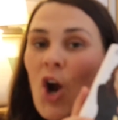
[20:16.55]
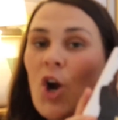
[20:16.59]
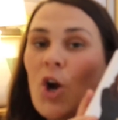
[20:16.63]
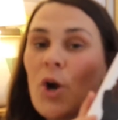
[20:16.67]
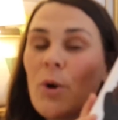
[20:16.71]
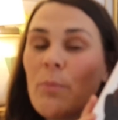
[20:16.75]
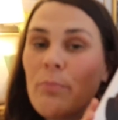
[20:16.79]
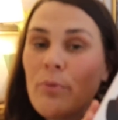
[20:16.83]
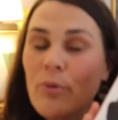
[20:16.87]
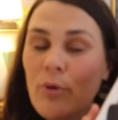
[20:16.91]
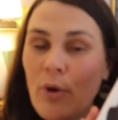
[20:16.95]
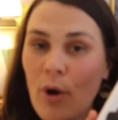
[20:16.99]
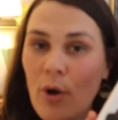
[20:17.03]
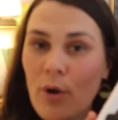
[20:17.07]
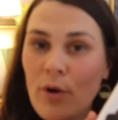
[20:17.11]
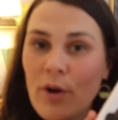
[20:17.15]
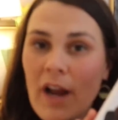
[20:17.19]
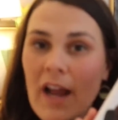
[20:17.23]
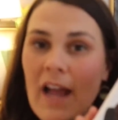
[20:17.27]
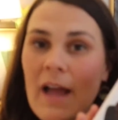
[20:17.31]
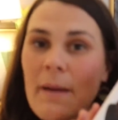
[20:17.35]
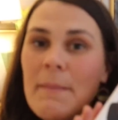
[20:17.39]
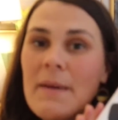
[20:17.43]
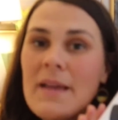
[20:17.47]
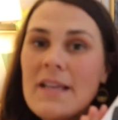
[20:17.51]
Her
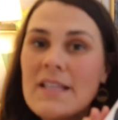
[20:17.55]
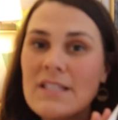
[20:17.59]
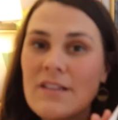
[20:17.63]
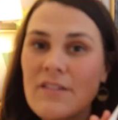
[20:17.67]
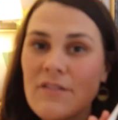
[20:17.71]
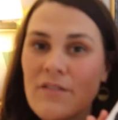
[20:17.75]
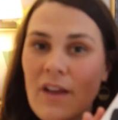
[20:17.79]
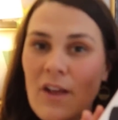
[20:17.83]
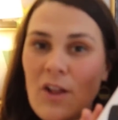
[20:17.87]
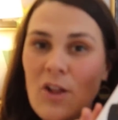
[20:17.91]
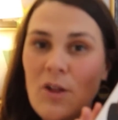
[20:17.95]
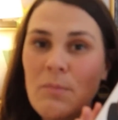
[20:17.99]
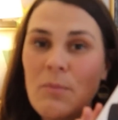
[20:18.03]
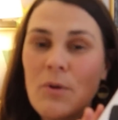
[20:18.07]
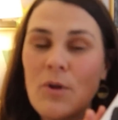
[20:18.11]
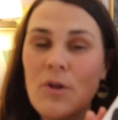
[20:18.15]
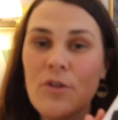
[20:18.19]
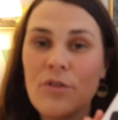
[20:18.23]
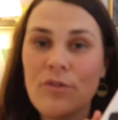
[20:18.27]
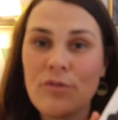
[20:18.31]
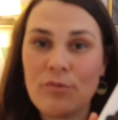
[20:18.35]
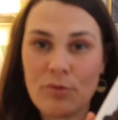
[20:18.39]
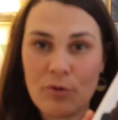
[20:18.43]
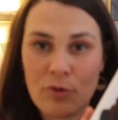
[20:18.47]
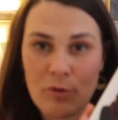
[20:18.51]
program is
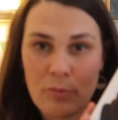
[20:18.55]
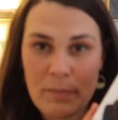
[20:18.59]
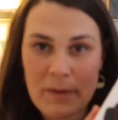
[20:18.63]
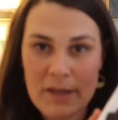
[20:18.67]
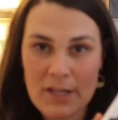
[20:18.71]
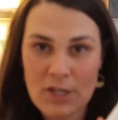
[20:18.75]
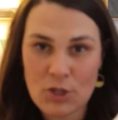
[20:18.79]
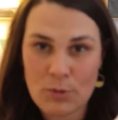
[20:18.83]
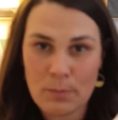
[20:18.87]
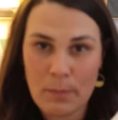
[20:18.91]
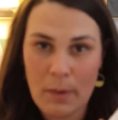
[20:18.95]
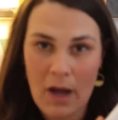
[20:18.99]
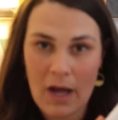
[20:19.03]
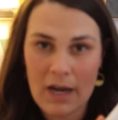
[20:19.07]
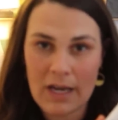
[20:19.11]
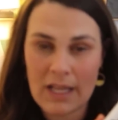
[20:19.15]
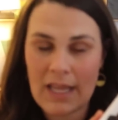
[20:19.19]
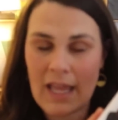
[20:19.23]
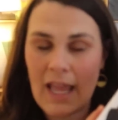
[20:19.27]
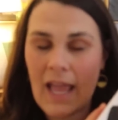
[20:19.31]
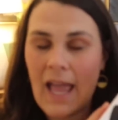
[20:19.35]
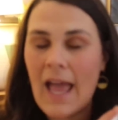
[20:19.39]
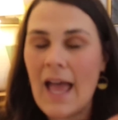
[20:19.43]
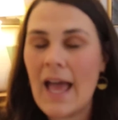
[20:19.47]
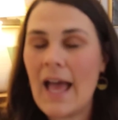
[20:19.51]
available through
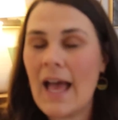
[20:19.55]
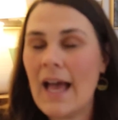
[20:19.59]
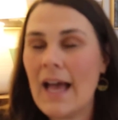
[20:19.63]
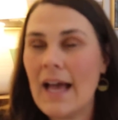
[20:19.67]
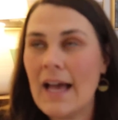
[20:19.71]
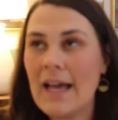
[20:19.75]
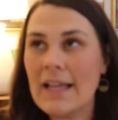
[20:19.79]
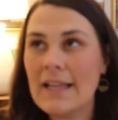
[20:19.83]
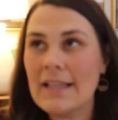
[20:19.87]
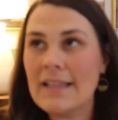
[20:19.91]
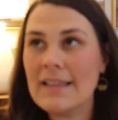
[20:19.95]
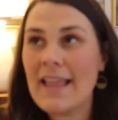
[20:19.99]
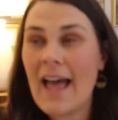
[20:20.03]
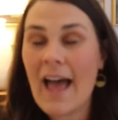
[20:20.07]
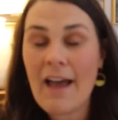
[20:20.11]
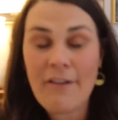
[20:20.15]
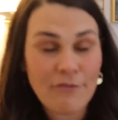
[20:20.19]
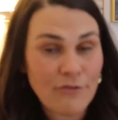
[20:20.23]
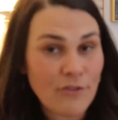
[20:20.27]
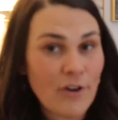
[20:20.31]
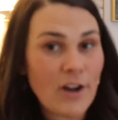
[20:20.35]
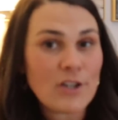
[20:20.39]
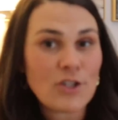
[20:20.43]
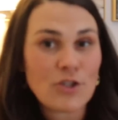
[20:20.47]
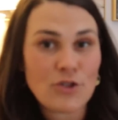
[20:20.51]
Beachbody, and
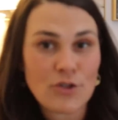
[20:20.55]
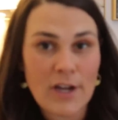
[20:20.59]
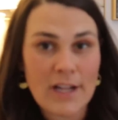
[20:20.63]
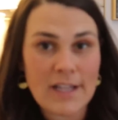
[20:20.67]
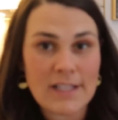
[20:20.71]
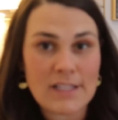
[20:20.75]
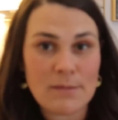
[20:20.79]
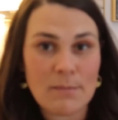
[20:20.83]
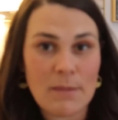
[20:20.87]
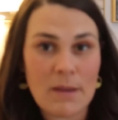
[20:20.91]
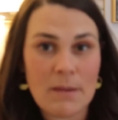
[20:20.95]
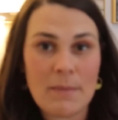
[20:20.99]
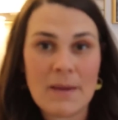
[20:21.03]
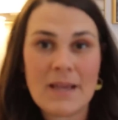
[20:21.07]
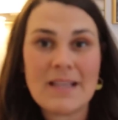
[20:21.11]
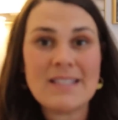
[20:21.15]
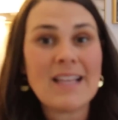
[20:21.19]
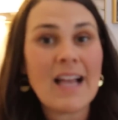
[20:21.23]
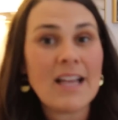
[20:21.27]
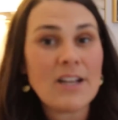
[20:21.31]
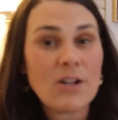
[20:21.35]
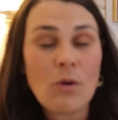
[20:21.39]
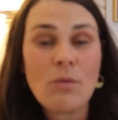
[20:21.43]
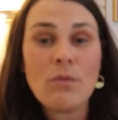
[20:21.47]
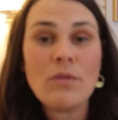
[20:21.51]
that frustrates me
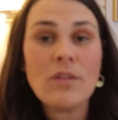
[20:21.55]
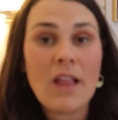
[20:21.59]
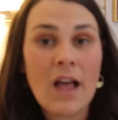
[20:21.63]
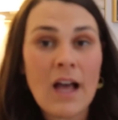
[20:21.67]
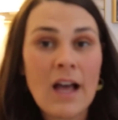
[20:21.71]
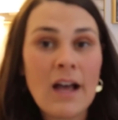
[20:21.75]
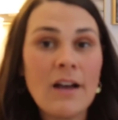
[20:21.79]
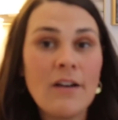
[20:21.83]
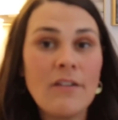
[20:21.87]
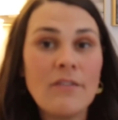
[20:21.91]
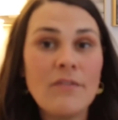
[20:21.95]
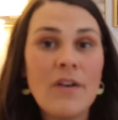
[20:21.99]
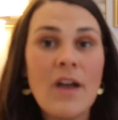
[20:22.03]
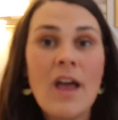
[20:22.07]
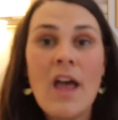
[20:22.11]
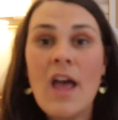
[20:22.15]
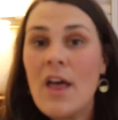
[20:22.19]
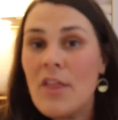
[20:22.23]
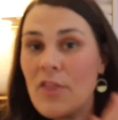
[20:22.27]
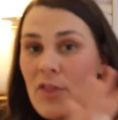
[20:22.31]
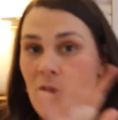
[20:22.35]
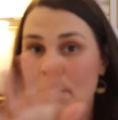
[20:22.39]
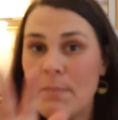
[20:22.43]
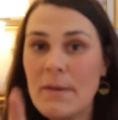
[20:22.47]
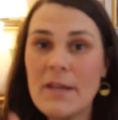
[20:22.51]
because I don't love
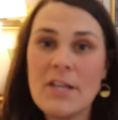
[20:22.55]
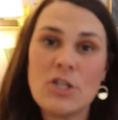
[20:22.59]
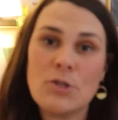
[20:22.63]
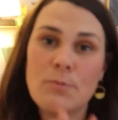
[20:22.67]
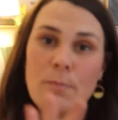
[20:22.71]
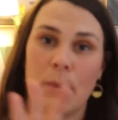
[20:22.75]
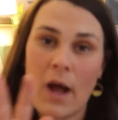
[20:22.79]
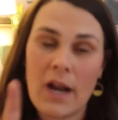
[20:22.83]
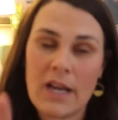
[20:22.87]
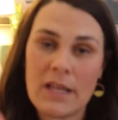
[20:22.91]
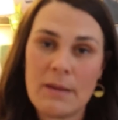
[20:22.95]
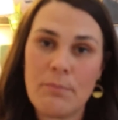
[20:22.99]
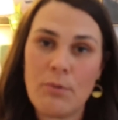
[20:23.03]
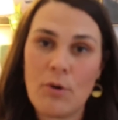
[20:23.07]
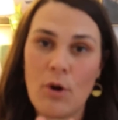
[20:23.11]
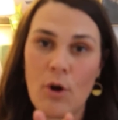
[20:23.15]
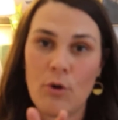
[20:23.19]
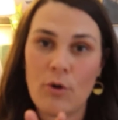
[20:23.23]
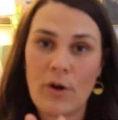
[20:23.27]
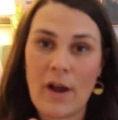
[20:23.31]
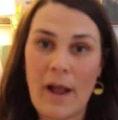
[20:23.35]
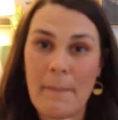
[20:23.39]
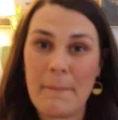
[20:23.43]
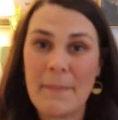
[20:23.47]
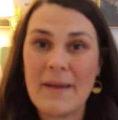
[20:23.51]
the Beachbody
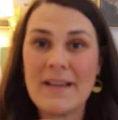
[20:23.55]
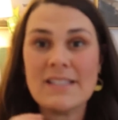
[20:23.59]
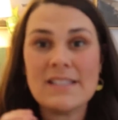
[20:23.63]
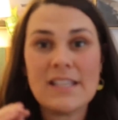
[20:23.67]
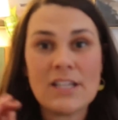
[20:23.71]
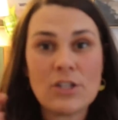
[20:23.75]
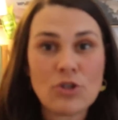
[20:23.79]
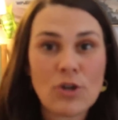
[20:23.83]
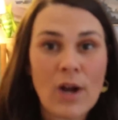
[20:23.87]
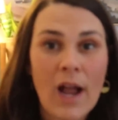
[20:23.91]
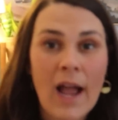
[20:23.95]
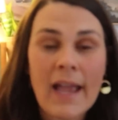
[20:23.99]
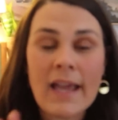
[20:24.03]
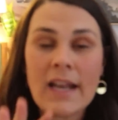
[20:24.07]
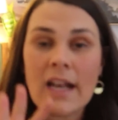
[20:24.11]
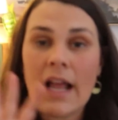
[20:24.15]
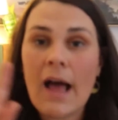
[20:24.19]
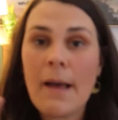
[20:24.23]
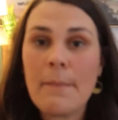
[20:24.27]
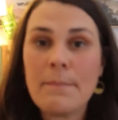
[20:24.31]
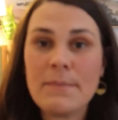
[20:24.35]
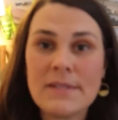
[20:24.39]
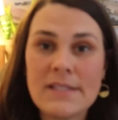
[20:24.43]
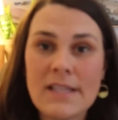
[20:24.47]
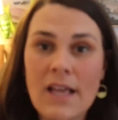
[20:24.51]
program because they try and
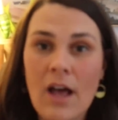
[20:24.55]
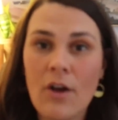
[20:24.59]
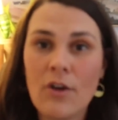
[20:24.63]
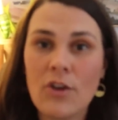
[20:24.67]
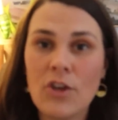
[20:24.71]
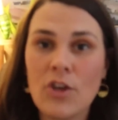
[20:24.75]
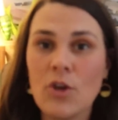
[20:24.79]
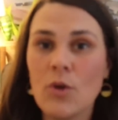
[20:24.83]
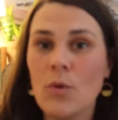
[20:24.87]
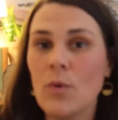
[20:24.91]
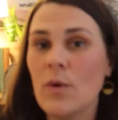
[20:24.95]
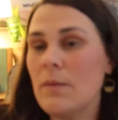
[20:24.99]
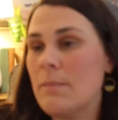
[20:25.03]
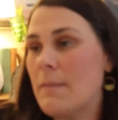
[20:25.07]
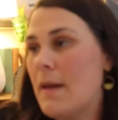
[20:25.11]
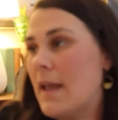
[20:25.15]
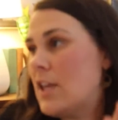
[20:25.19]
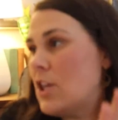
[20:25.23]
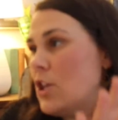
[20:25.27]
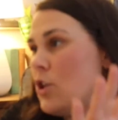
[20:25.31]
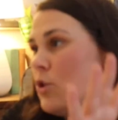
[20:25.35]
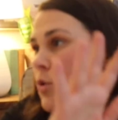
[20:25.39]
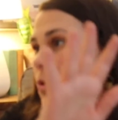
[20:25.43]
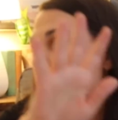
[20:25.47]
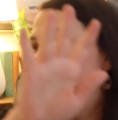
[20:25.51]
upsell you and
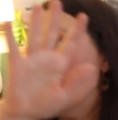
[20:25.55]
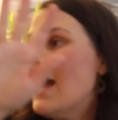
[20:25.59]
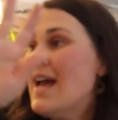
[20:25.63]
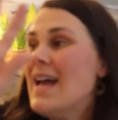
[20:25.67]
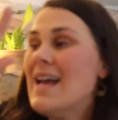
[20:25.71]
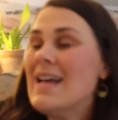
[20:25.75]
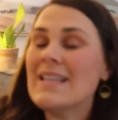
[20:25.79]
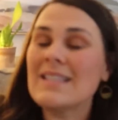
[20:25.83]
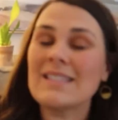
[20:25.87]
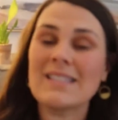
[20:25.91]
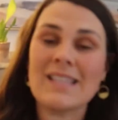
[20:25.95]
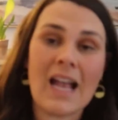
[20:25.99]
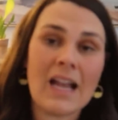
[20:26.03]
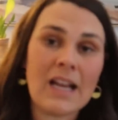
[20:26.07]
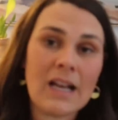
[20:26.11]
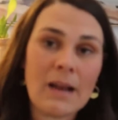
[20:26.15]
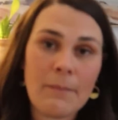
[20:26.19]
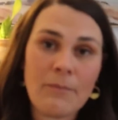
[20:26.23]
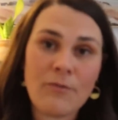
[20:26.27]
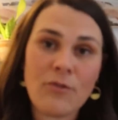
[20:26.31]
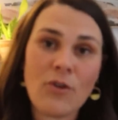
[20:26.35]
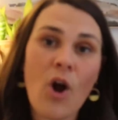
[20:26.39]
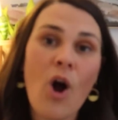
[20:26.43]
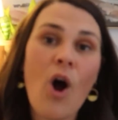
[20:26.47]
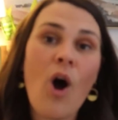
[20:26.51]
make you sign
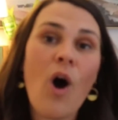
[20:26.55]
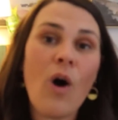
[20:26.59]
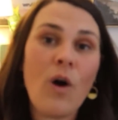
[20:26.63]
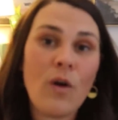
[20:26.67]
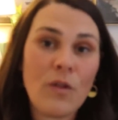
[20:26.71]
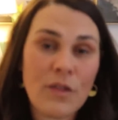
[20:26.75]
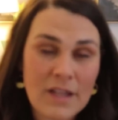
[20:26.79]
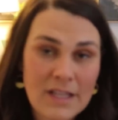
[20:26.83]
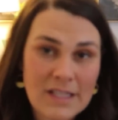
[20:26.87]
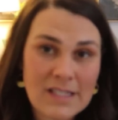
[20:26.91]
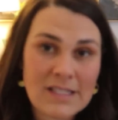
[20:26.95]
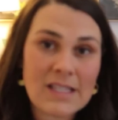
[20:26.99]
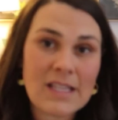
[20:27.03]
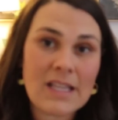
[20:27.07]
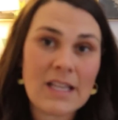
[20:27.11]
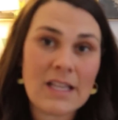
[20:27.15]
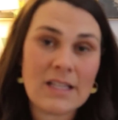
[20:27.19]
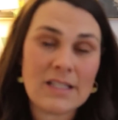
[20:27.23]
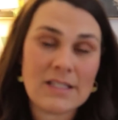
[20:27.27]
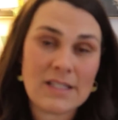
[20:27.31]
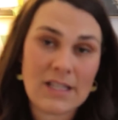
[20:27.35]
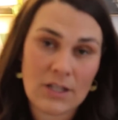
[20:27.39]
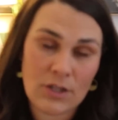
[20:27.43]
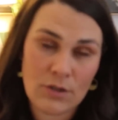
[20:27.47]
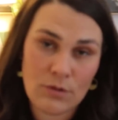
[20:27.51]
up for all these
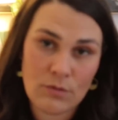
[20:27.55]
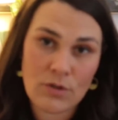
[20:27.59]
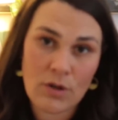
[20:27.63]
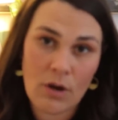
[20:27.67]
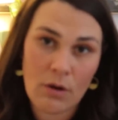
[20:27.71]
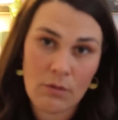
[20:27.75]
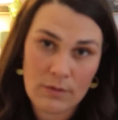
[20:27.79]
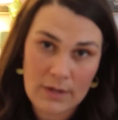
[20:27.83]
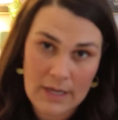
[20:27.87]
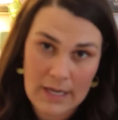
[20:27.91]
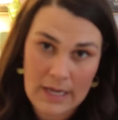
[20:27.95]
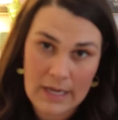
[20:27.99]
things that you don't